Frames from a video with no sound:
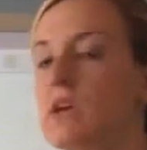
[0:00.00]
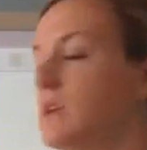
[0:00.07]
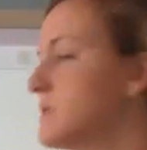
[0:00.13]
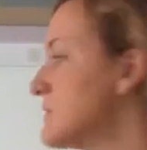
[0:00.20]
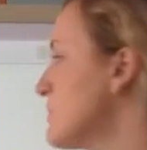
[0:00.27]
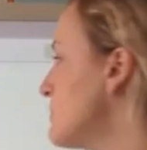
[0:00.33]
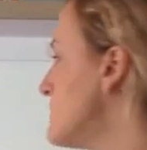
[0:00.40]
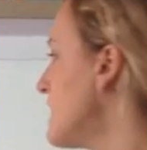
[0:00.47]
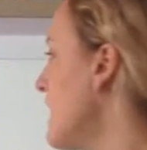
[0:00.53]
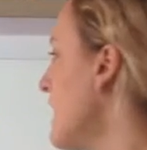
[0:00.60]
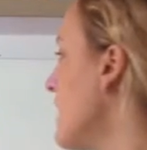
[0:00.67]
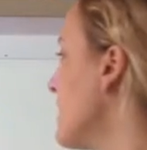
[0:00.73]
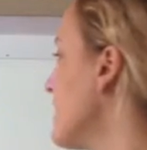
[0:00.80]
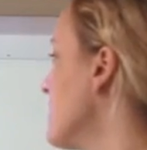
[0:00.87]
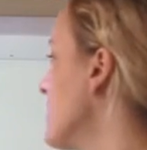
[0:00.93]
So
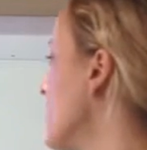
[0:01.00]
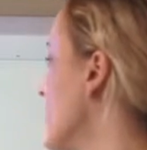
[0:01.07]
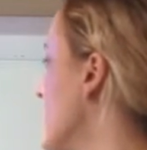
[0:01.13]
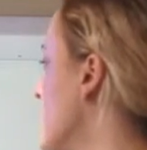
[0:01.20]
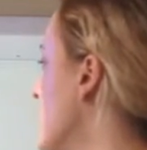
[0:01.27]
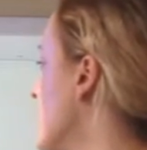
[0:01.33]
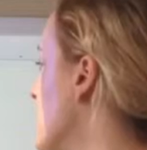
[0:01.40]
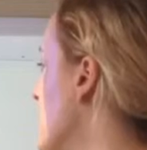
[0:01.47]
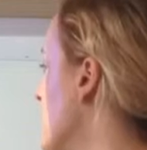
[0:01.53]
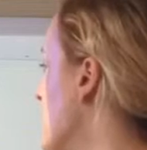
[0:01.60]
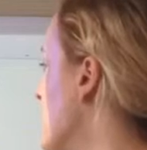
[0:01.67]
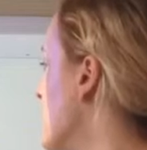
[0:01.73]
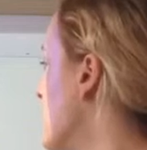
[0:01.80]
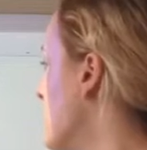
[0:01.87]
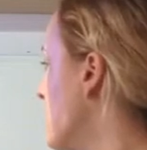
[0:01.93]
10
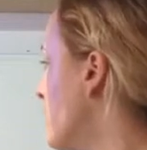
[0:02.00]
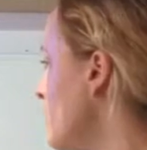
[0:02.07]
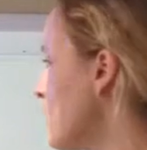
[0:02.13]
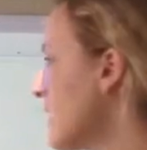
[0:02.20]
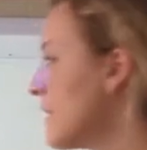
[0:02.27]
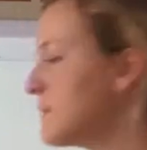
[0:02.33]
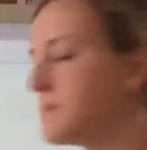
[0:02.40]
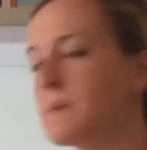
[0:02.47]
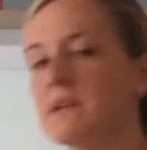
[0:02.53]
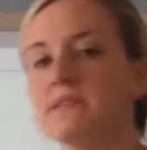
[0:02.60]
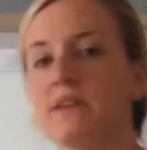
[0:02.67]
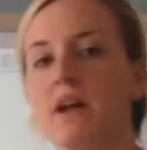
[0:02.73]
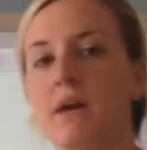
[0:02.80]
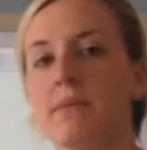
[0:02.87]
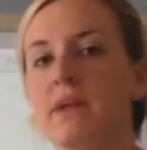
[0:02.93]
becomes my
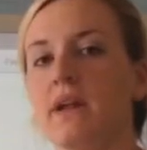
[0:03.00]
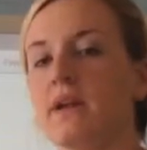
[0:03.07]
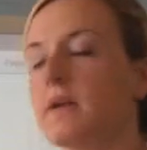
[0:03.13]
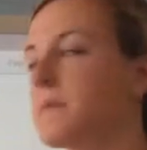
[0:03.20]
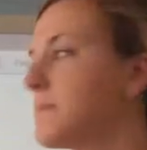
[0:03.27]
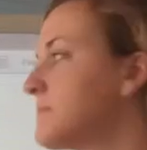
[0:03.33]
denominator.